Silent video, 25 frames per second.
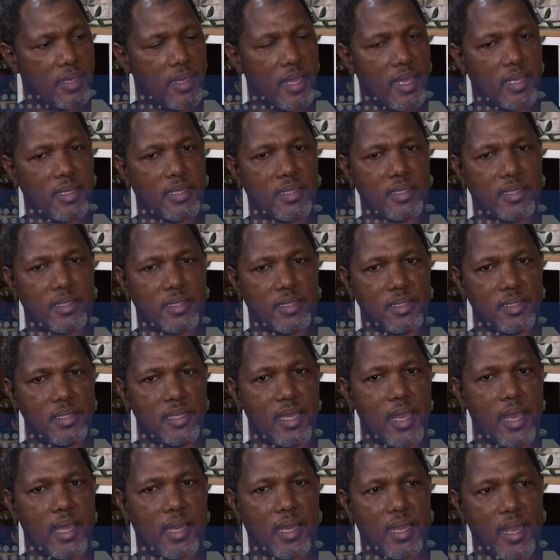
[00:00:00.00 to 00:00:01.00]
that
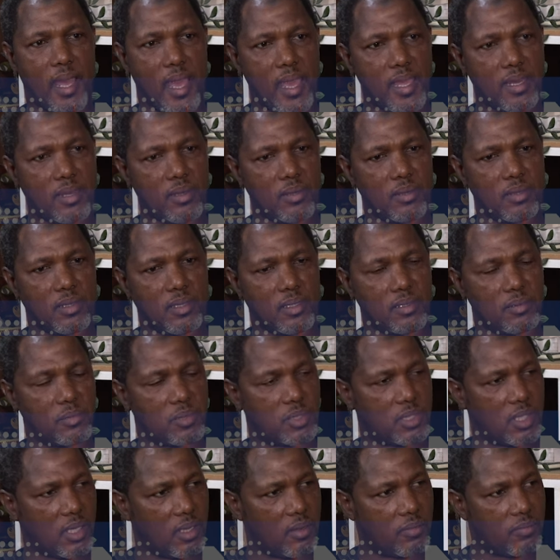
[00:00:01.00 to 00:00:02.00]
he aligned
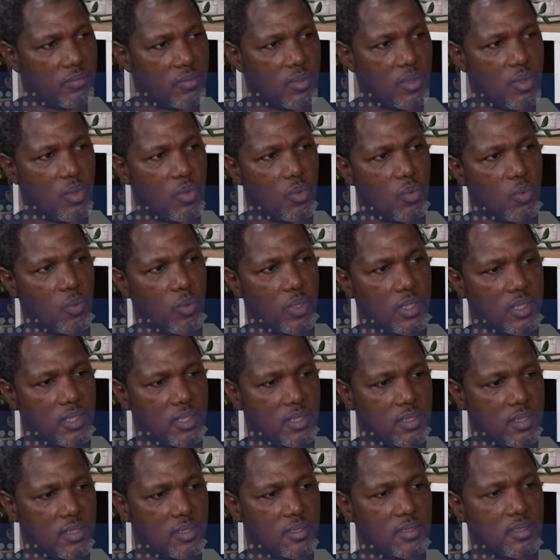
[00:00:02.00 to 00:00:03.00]
himself with
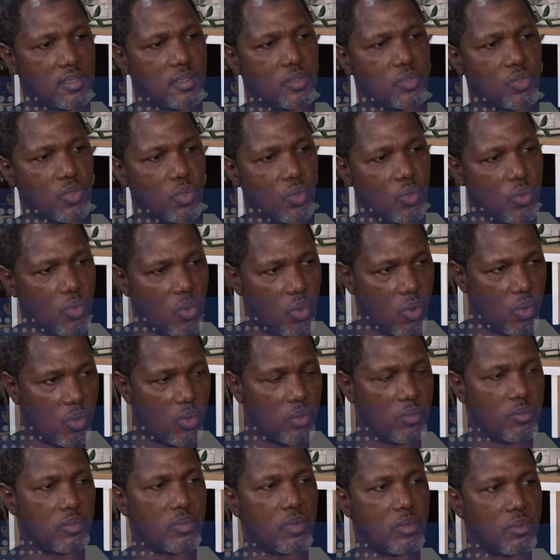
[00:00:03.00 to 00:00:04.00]
his
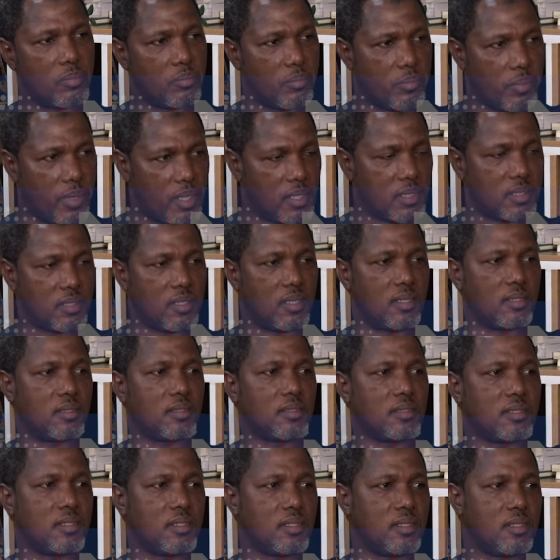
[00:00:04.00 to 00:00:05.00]
so-called
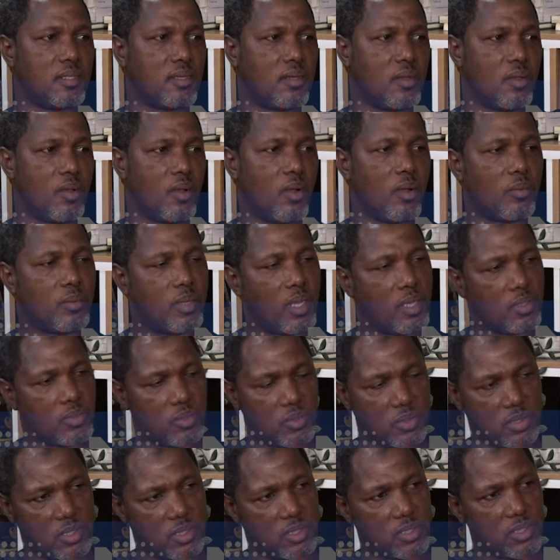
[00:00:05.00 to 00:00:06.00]
presidency of the
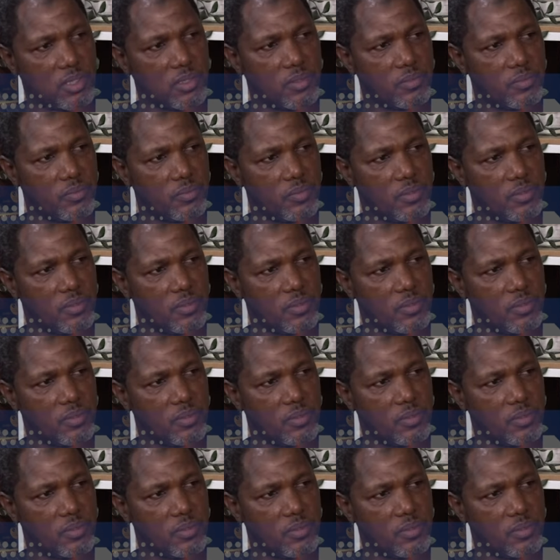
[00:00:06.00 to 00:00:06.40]
association.